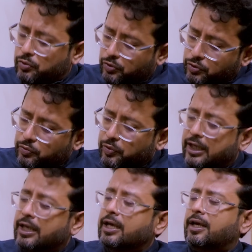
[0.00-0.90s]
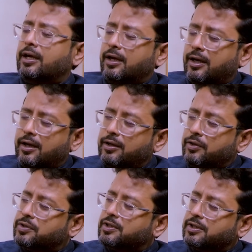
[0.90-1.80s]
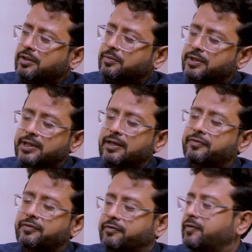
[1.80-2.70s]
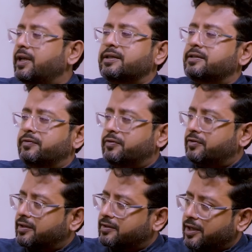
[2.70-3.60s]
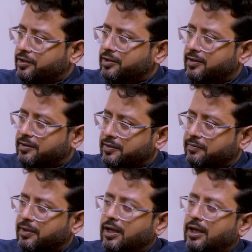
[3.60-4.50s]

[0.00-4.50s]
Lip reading: could we use the term self-reflexive transnationalism?